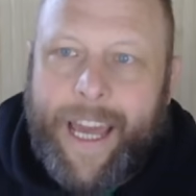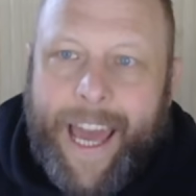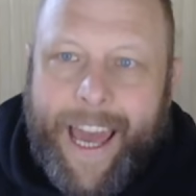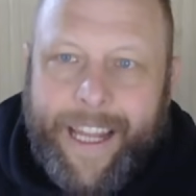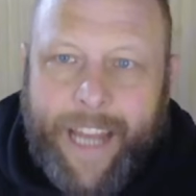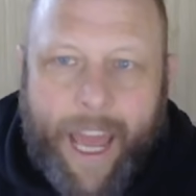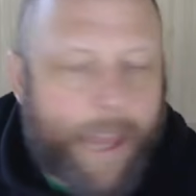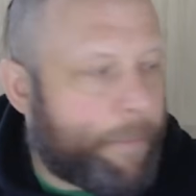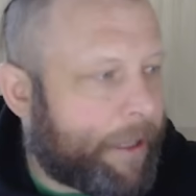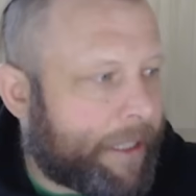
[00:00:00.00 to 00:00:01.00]

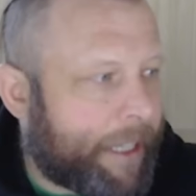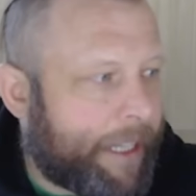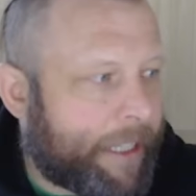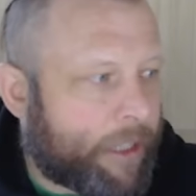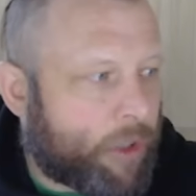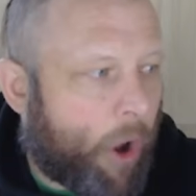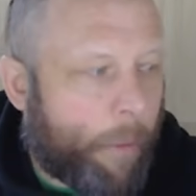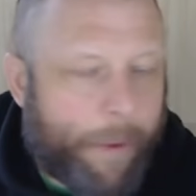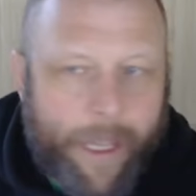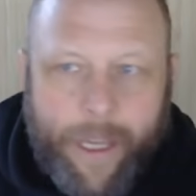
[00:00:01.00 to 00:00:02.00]
enable it in the
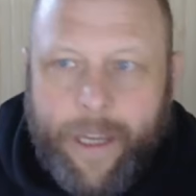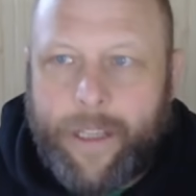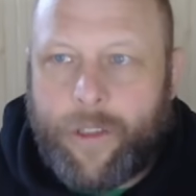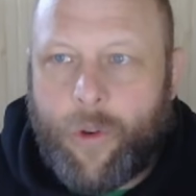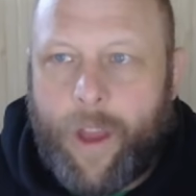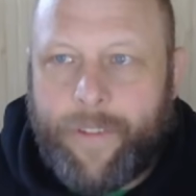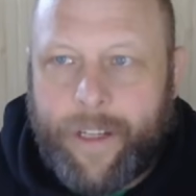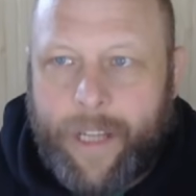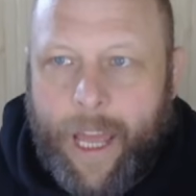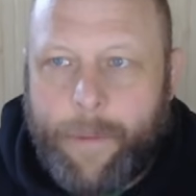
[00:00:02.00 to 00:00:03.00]
top here to have it
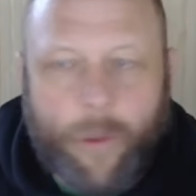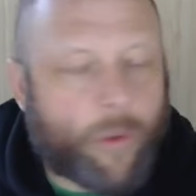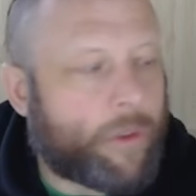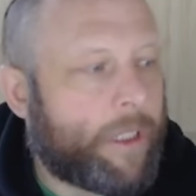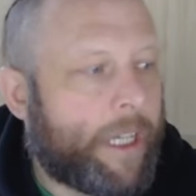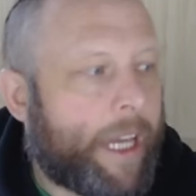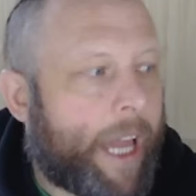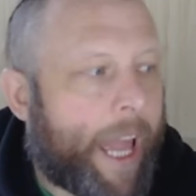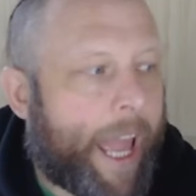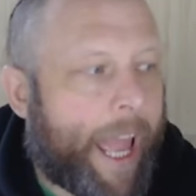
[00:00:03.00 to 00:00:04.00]
enabled,
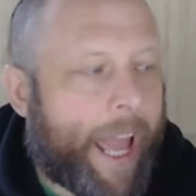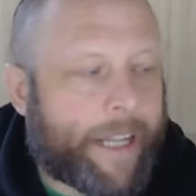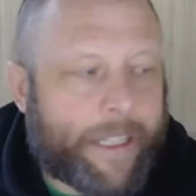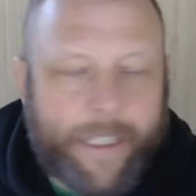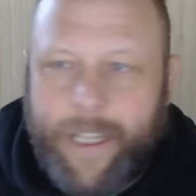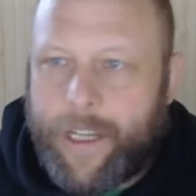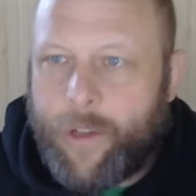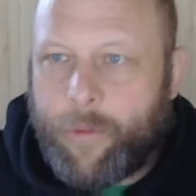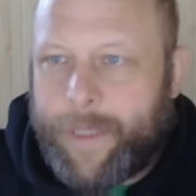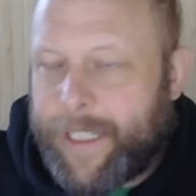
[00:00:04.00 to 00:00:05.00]
and then
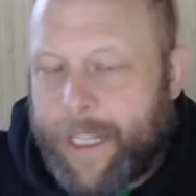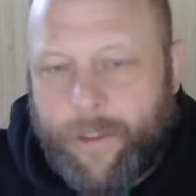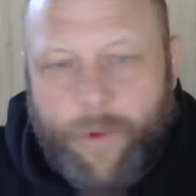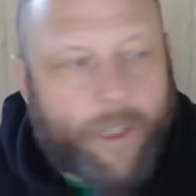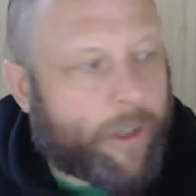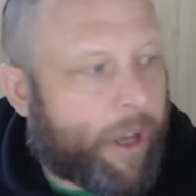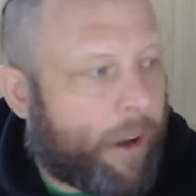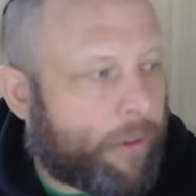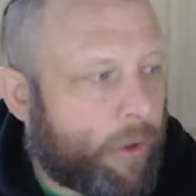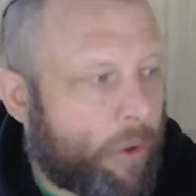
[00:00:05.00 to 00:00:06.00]
you'll be set and ready to
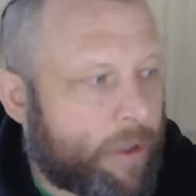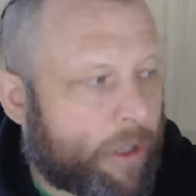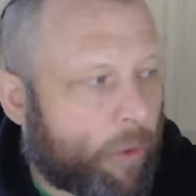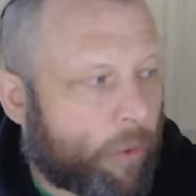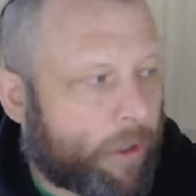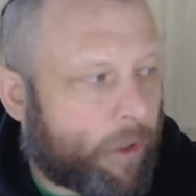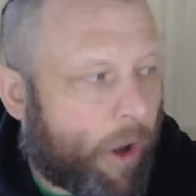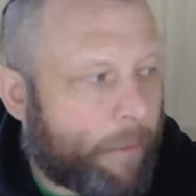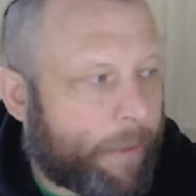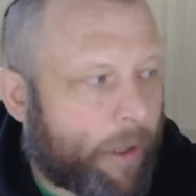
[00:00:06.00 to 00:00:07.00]
go to use it all the
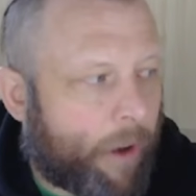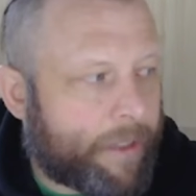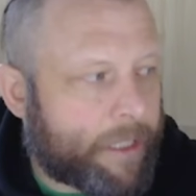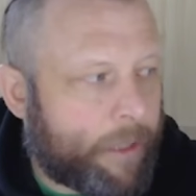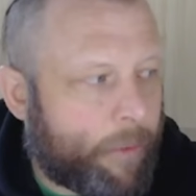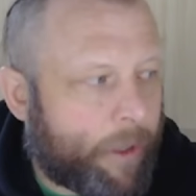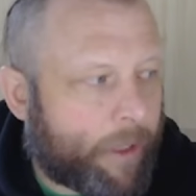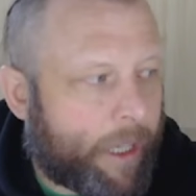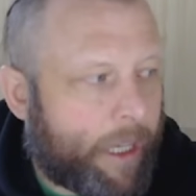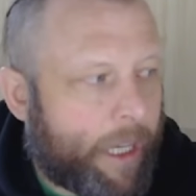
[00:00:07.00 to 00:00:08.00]
time. But obviously, we're
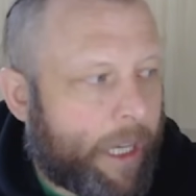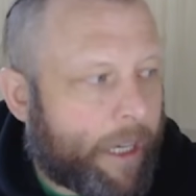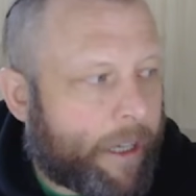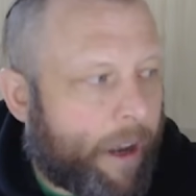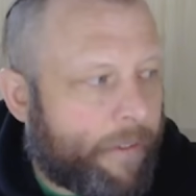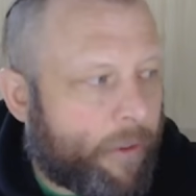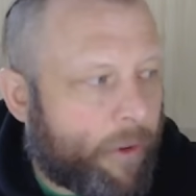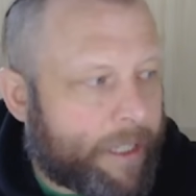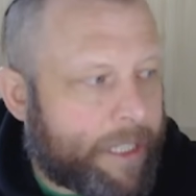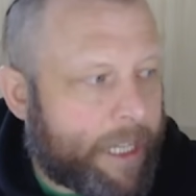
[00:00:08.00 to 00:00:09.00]
going to go through
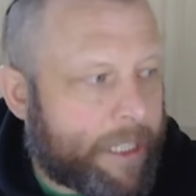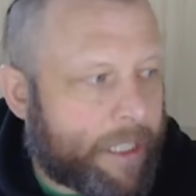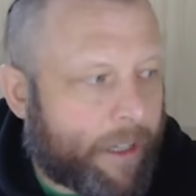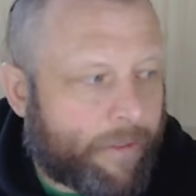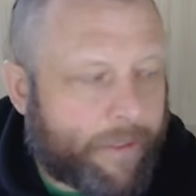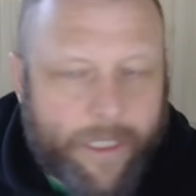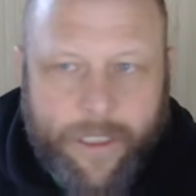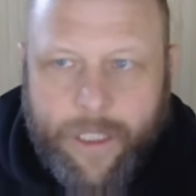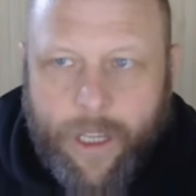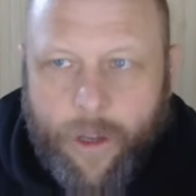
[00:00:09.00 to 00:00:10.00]
the testing of this.
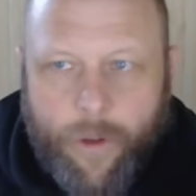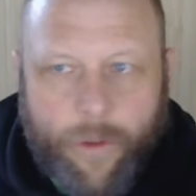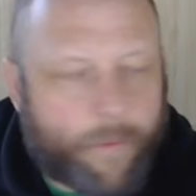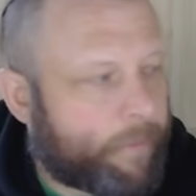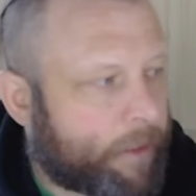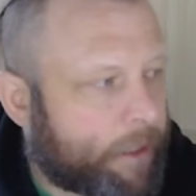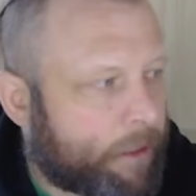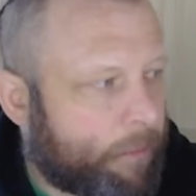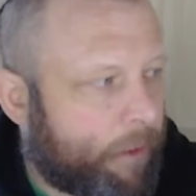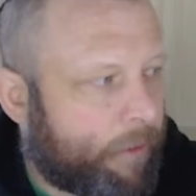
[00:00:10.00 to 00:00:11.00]
So
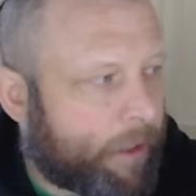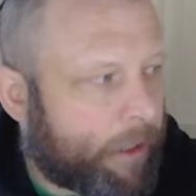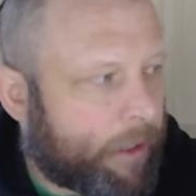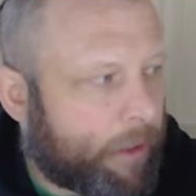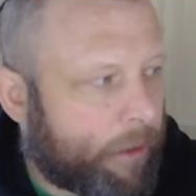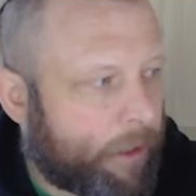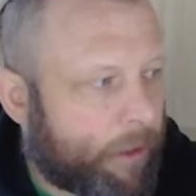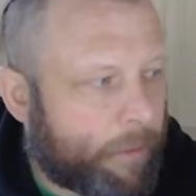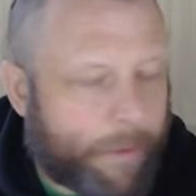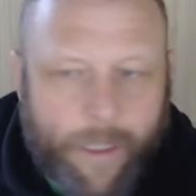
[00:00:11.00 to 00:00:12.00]
let's move it a
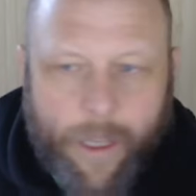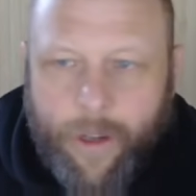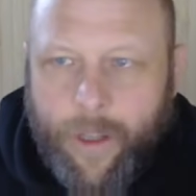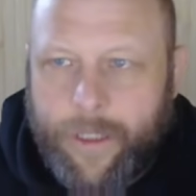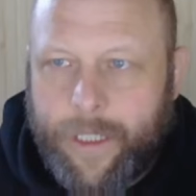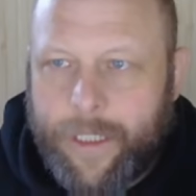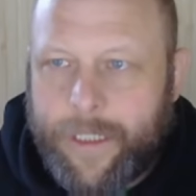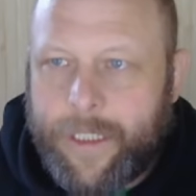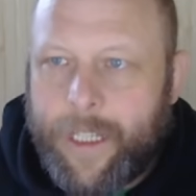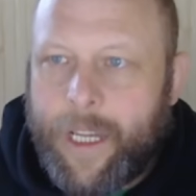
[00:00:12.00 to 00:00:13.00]
little bit down like
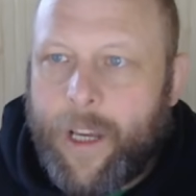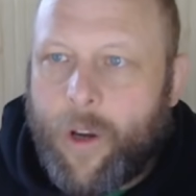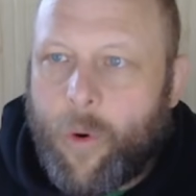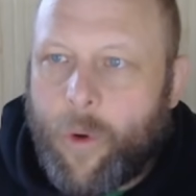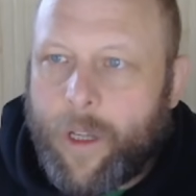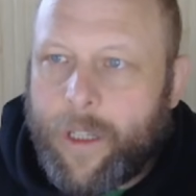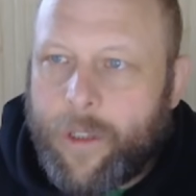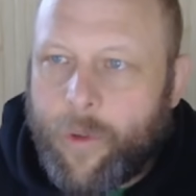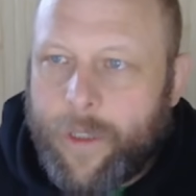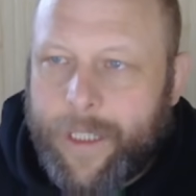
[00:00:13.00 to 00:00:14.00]
this. What we're going to
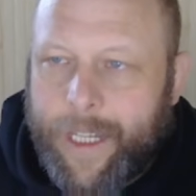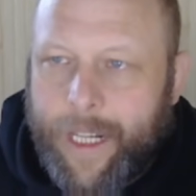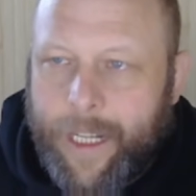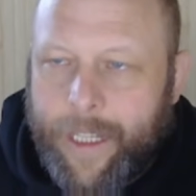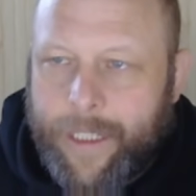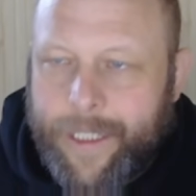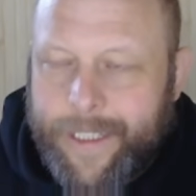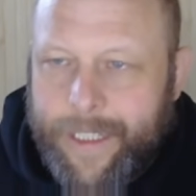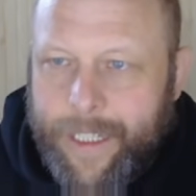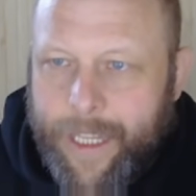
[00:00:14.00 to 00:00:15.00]
do is click
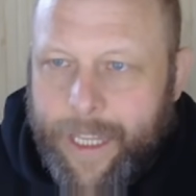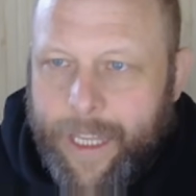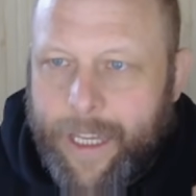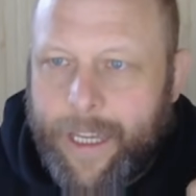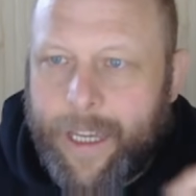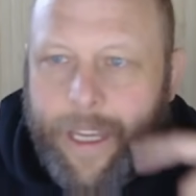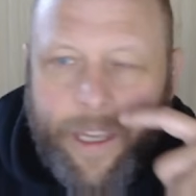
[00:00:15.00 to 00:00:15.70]
this in here,